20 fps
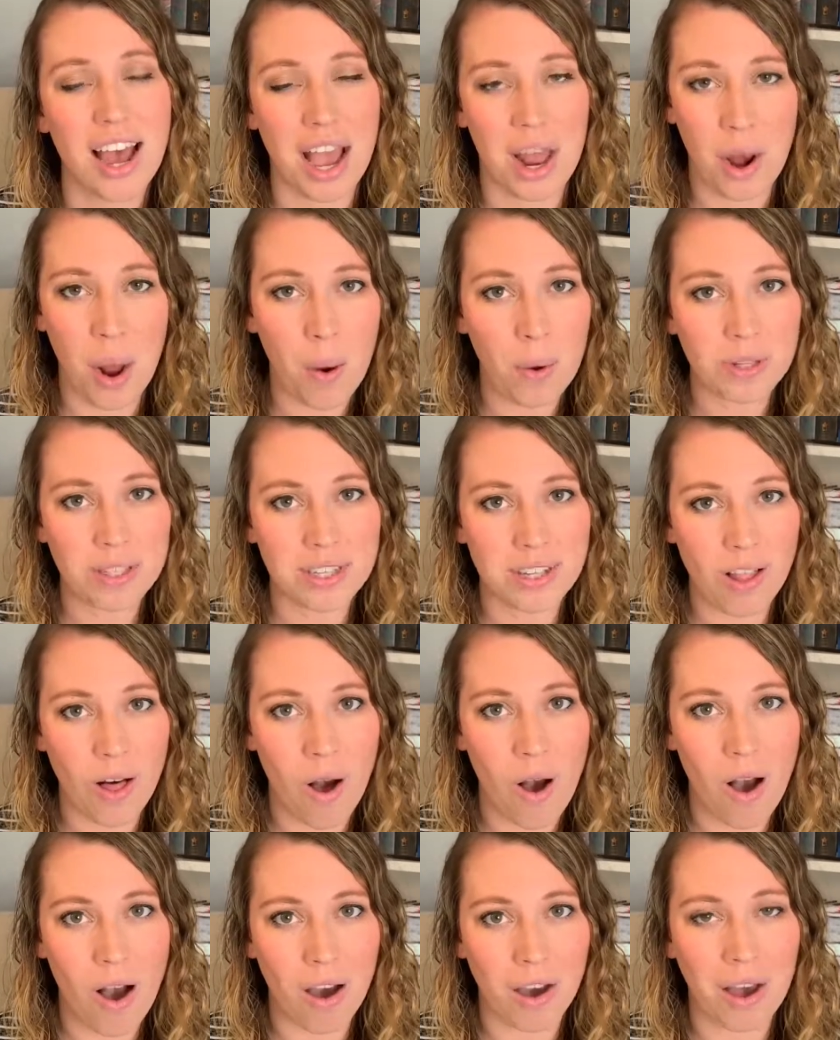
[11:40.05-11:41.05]
I know it's
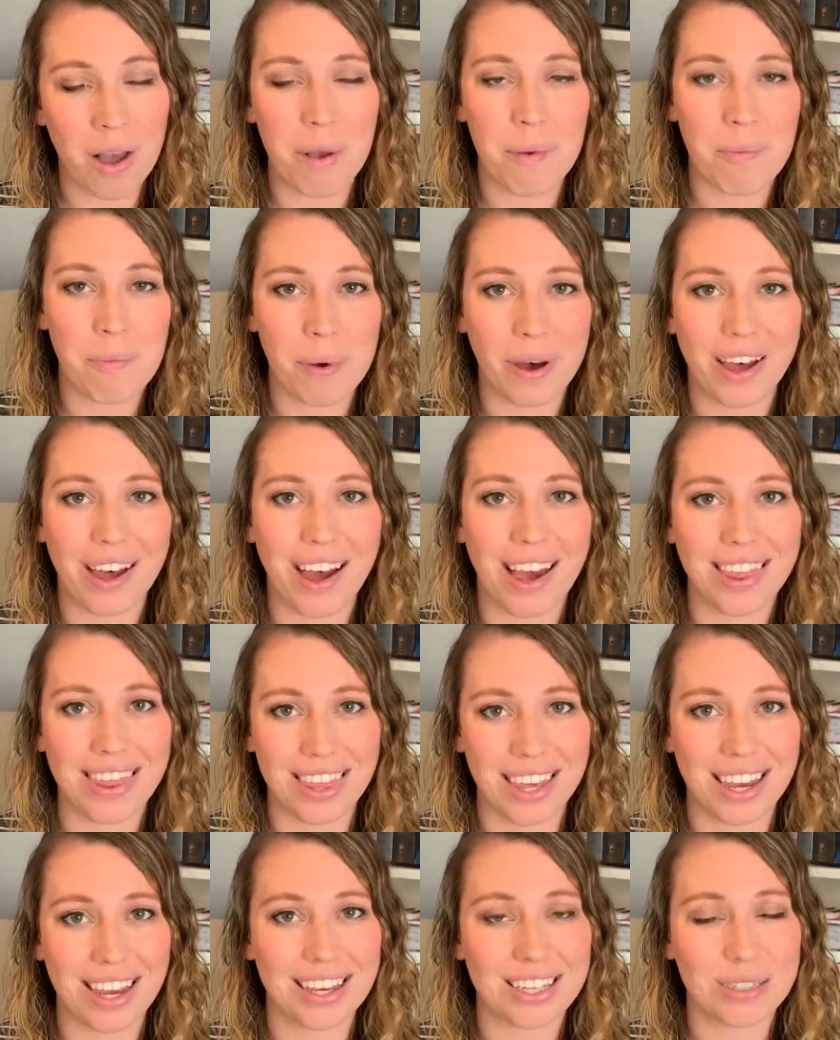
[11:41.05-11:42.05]
long, but I
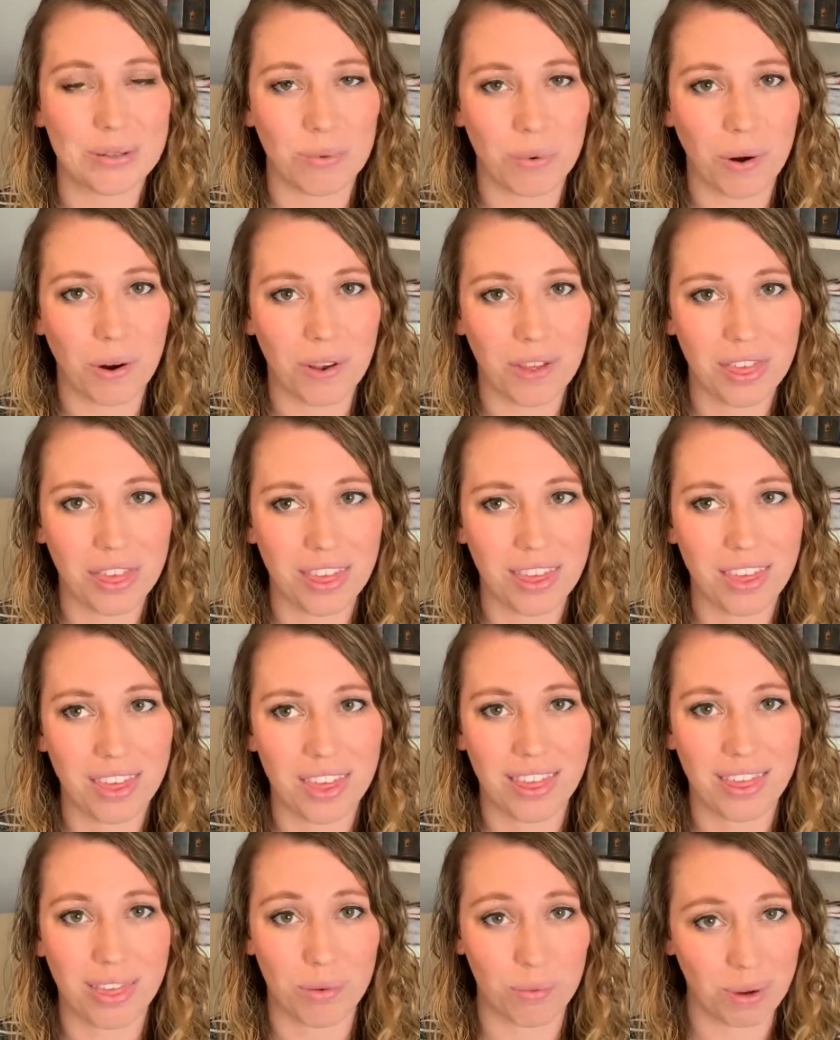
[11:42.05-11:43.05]
think it's worth
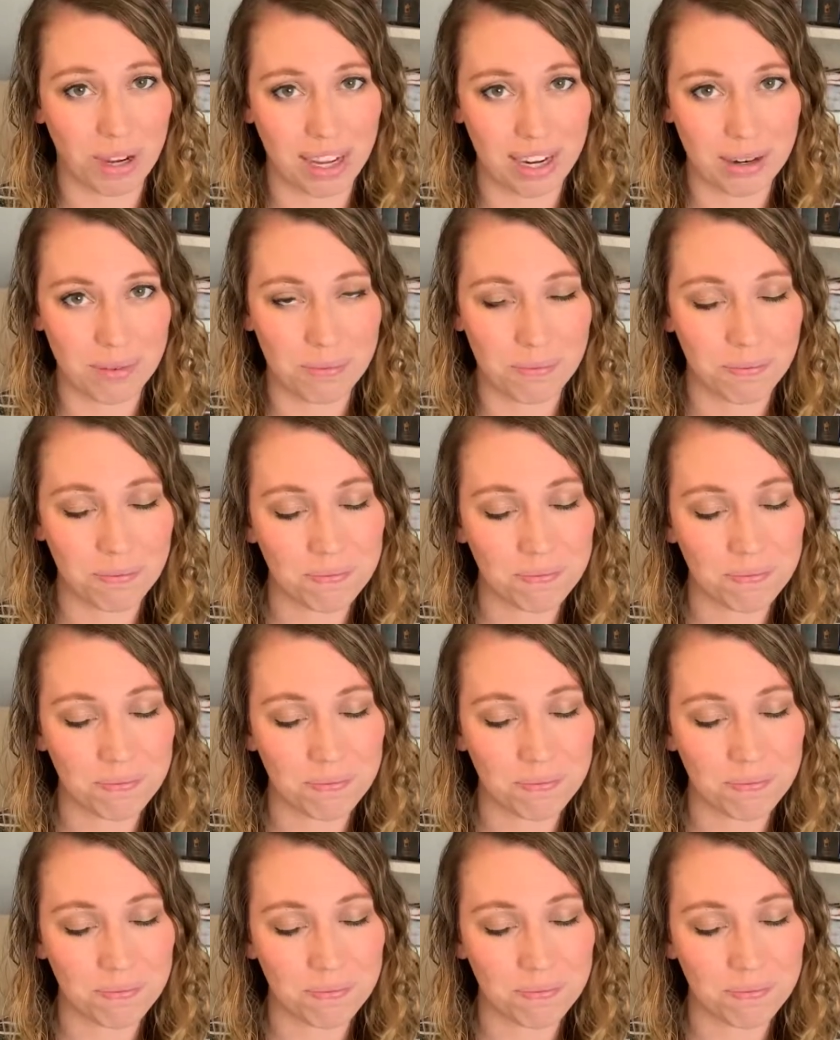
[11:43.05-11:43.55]
the read.